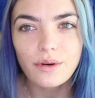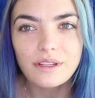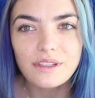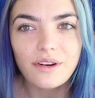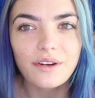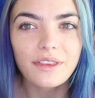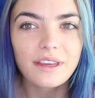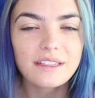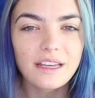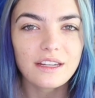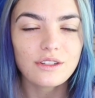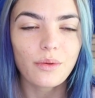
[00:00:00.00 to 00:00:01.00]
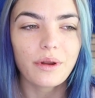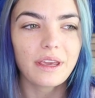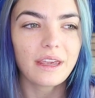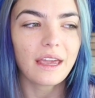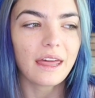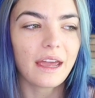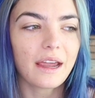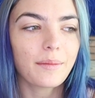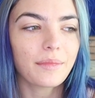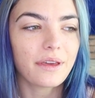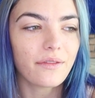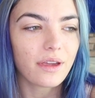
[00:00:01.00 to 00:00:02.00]
it is currently 1020 and I
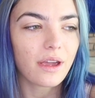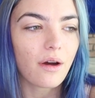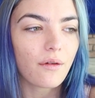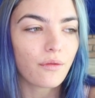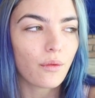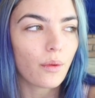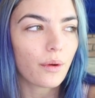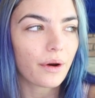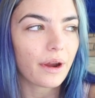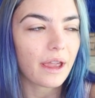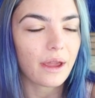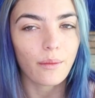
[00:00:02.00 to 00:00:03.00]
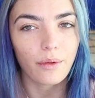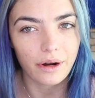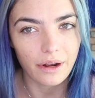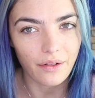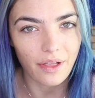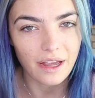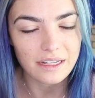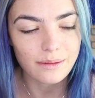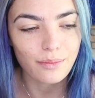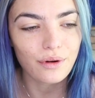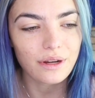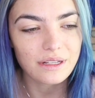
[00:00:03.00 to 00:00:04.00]
am leaving for a workout class
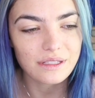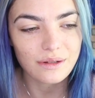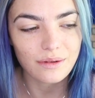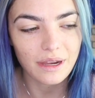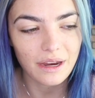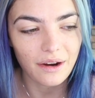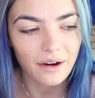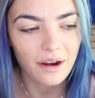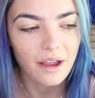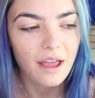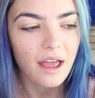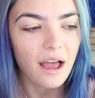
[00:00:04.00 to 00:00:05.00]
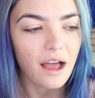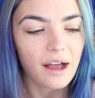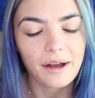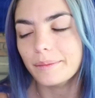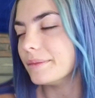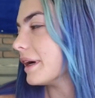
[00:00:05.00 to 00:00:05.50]
pretty soon here. Um,